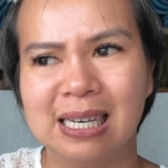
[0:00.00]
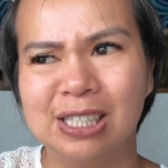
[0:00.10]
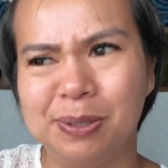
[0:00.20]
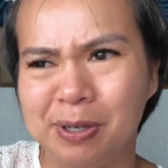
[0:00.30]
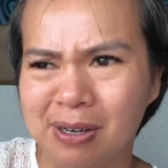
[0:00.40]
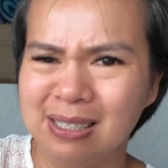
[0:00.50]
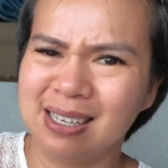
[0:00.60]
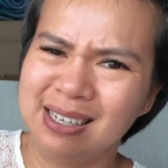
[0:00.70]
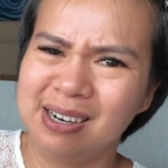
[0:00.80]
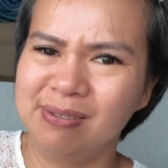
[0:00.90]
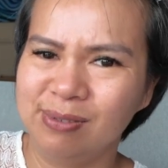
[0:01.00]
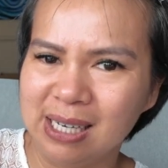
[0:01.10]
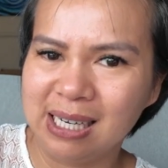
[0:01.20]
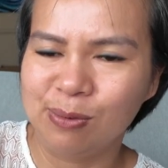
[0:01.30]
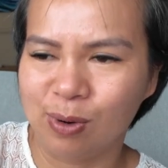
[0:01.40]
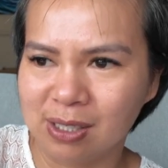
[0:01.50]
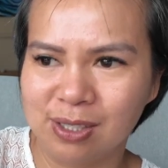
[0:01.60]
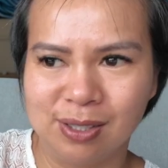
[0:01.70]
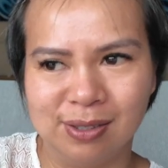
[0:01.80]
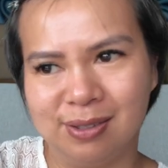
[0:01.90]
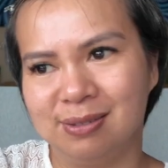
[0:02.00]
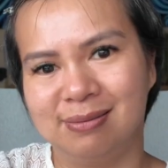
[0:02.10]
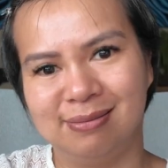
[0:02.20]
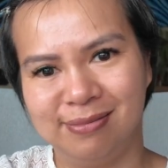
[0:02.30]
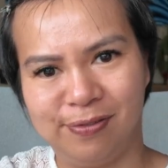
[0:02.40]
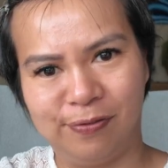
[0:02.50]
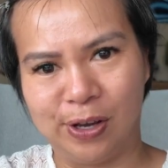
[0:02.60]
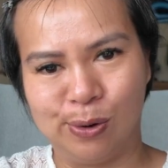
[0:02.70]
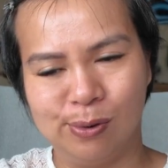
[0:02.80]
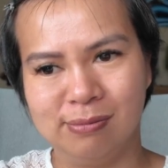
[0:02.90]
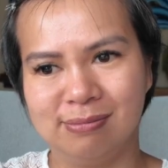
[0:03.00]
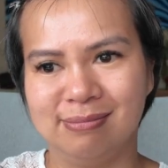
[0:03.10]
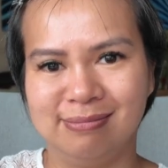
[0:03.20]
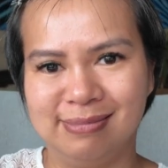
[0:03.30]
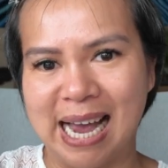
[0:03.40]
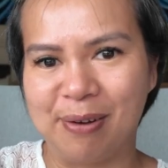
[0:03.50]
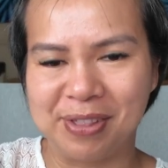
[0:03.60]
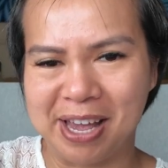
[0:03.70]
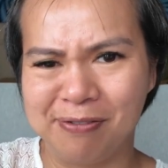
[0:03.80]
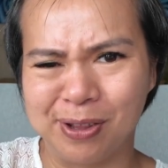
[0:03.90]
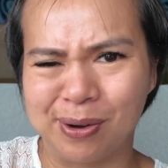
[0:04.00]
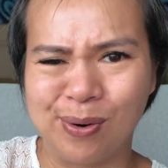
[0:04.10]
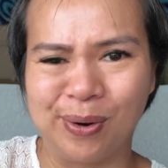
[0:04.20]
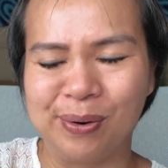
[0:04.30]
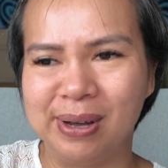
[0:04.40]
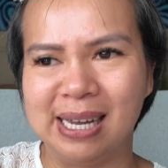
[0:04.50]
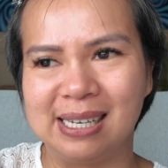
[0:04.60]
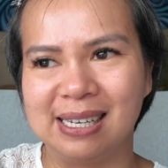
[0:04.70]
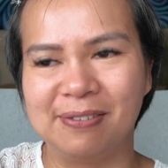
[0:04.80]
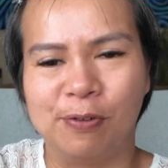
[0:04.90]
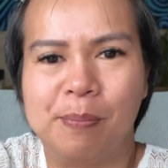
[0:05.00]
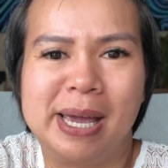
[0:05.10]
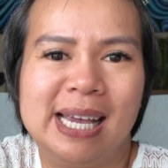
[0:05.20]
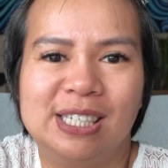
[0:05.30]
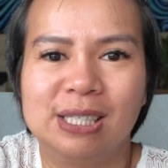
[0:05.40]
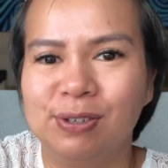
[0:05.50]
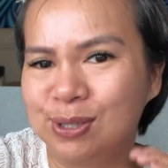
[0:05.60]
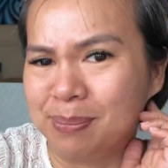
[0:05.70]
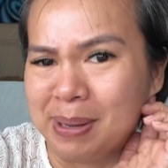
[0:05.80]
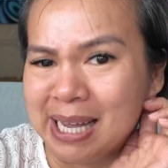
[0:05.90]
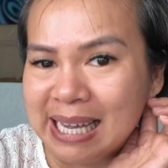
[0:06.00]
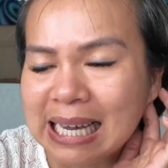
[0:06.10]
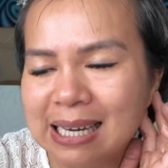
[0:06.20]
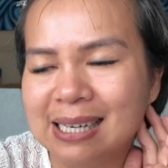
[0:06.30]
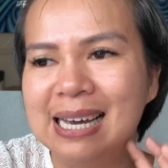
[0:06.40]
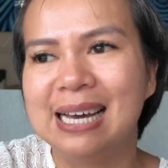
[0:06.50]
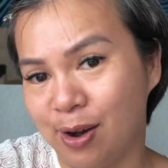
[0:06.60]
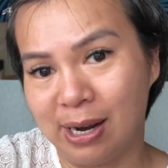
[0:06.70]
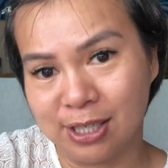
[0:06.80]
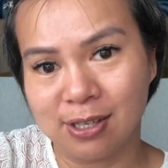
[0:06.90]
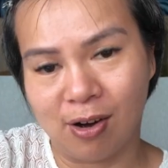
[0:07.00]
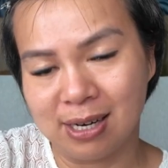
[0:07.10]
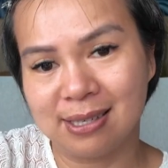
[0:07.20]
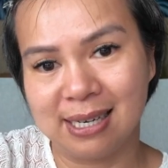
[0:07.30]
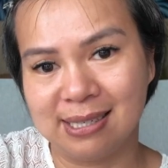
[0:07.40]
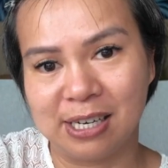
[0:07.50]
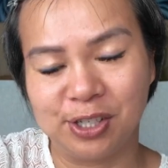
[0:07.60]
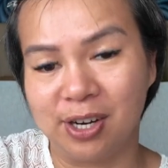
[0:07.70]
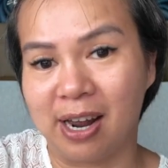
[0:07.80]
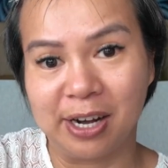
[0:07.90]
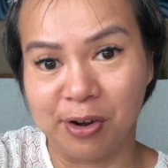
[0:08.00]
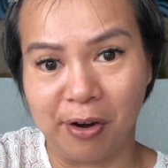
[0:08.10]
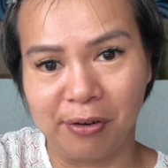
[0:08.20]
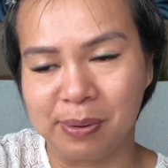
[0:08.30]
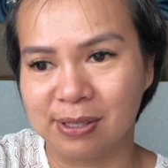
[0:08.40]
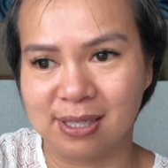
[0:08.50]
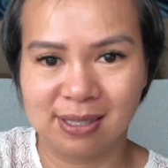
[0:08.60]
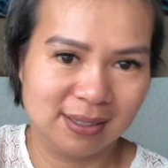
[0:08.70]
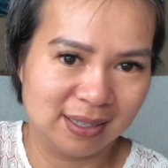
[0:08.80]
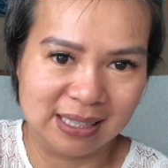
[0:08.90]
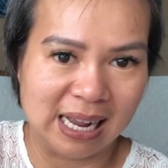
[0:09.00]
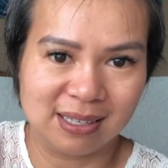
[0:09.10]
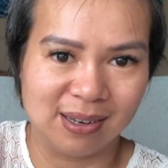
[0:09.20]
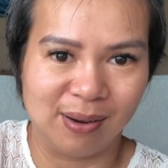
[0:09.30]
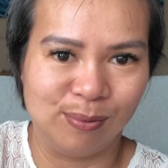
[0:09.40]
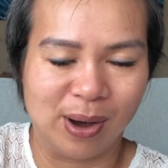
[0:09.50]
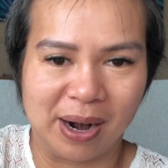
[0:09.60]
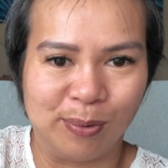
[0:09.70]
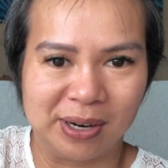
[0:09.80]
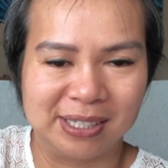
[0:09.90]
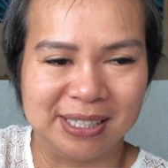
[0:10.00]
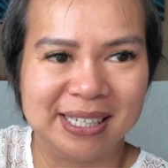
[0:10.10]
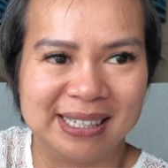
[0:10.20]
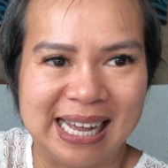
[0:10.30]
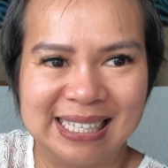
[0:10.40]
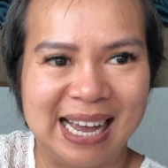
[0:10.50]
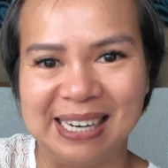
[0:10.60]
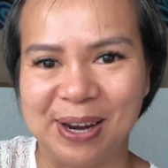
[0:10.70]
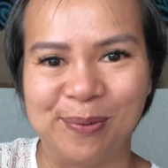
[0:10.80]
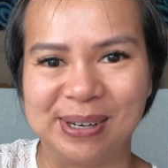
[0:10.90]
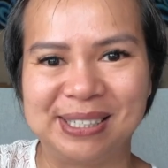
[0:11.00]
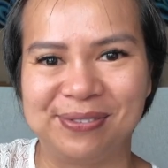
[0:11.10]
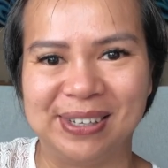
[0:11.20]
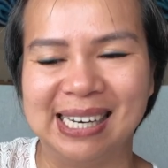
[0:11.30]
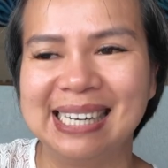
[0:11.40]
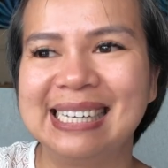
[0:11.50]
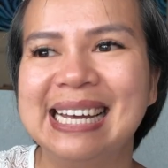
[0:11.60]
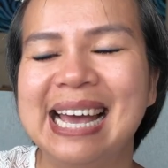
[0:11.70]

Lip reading: to be honest, I don't really want to feel down there for the coil. For me, it just feels a bit ick. So I just honestly said to her no, because that's not what I want to, I don't want to feel it.